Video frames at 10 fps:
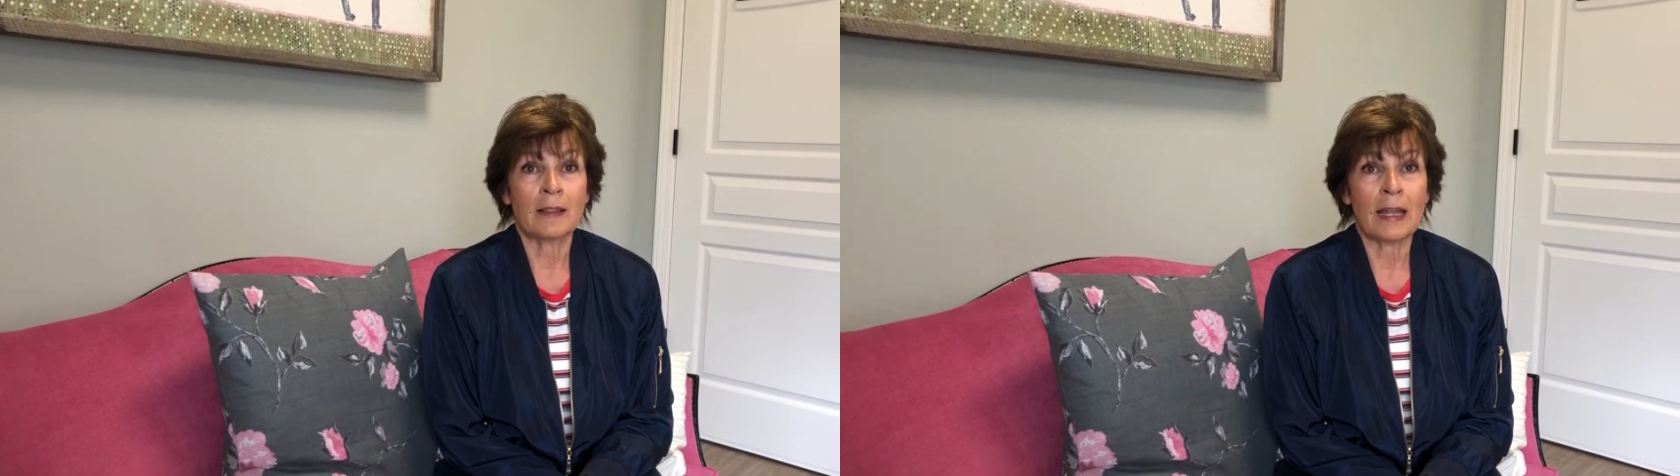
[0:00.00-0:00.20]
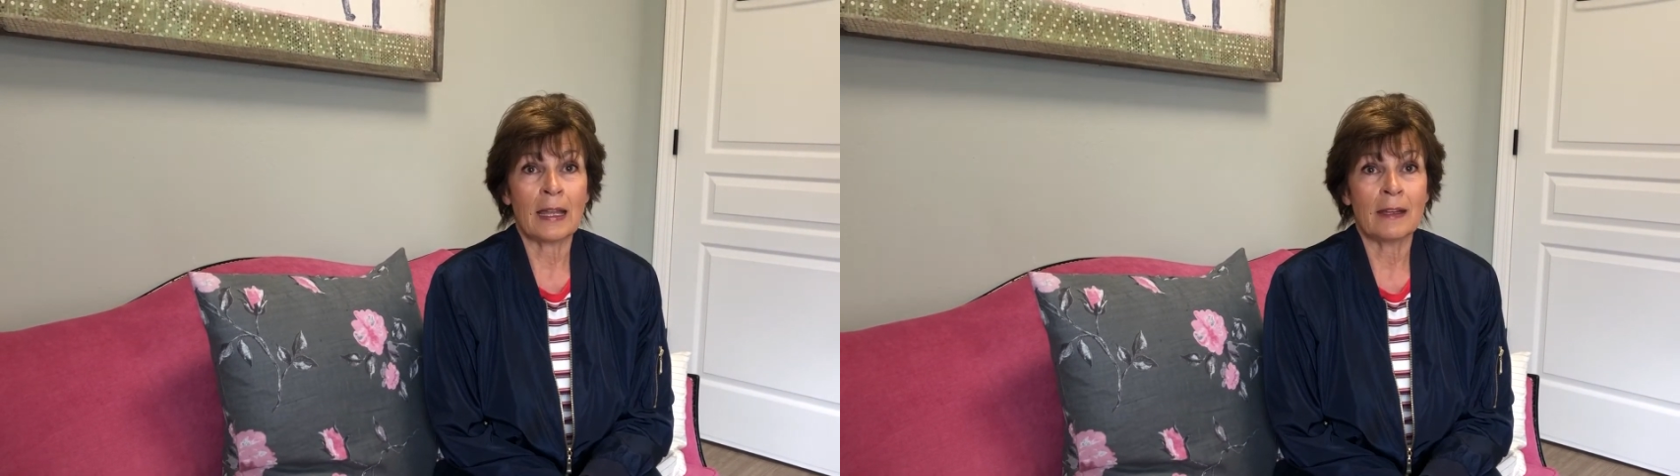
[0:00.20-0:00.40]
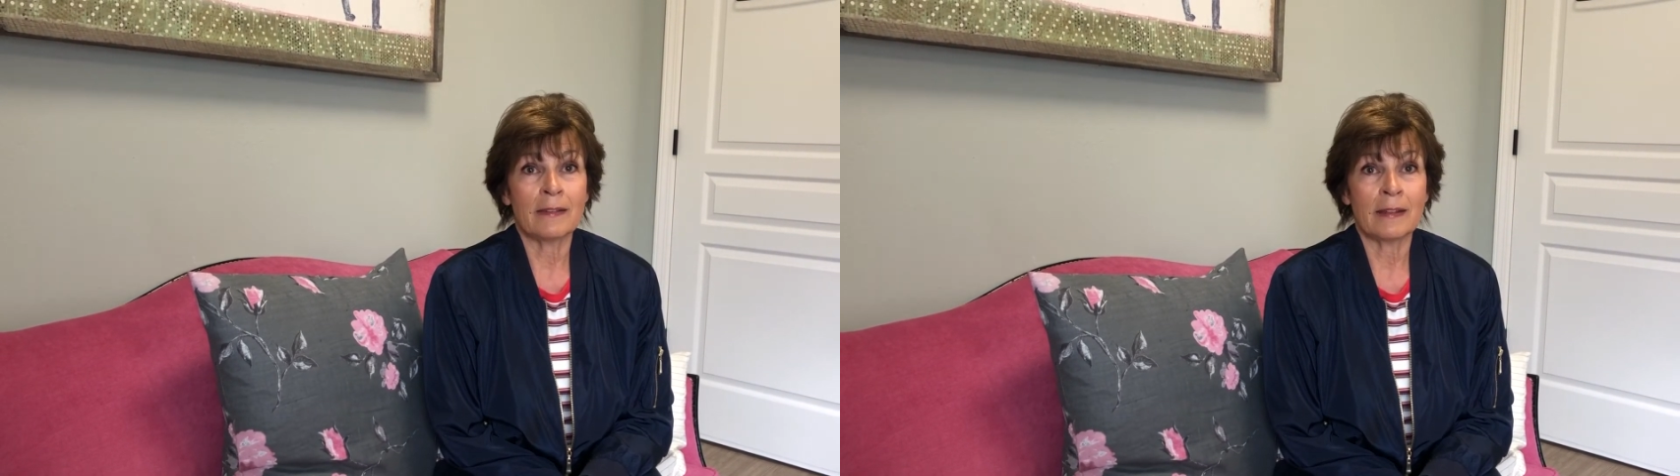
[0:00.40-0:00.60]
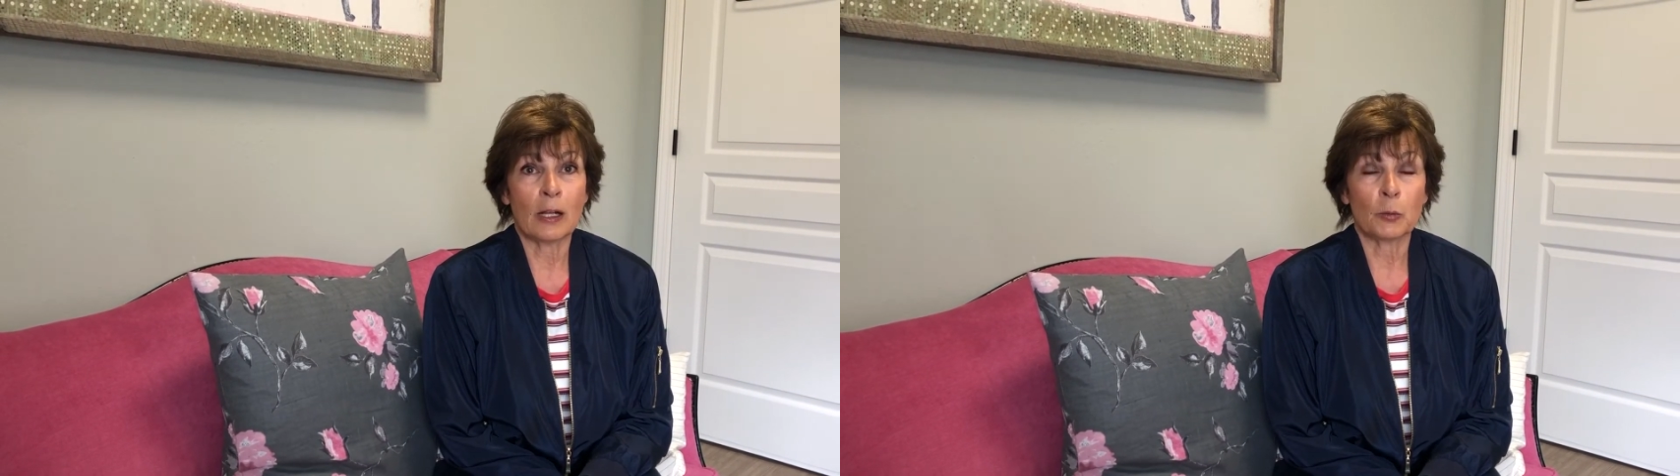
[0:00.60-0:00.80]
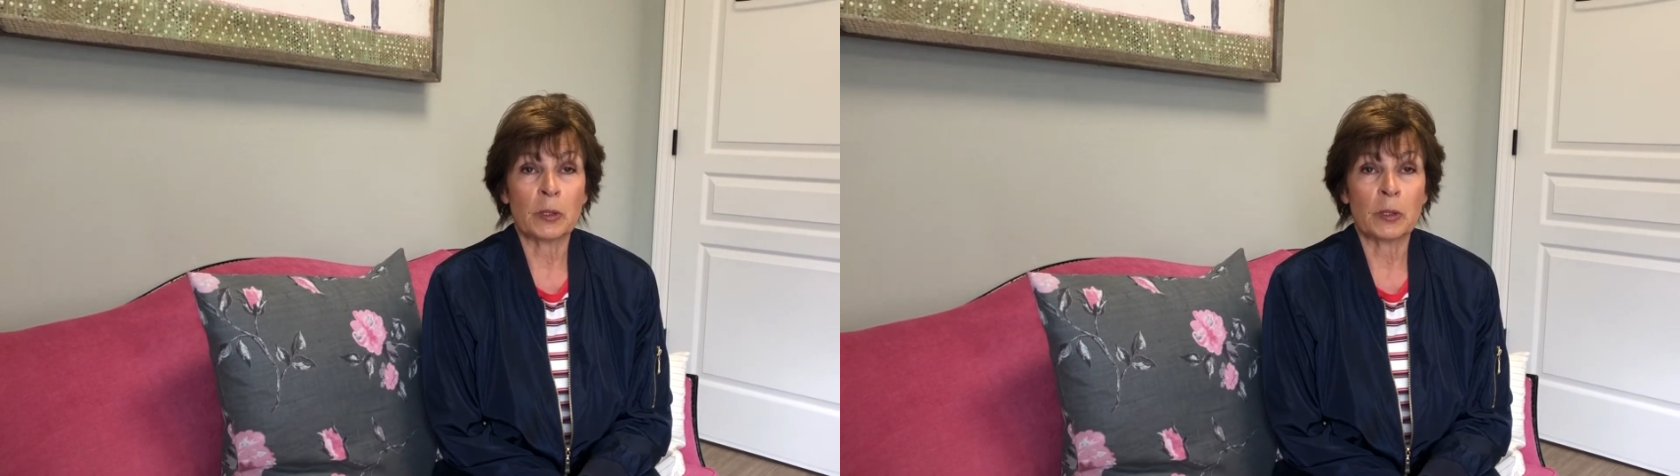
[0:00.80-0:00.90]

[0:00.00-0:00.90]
the ACL